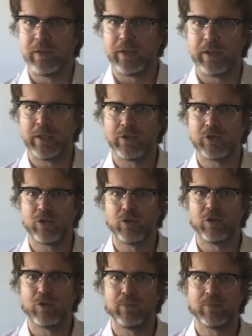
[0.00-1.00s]
in
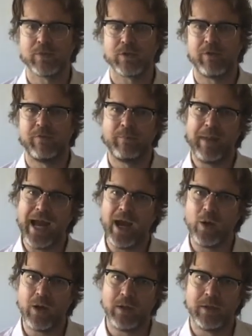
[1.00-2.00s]
terms of
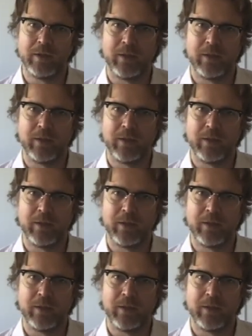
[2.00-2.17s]
power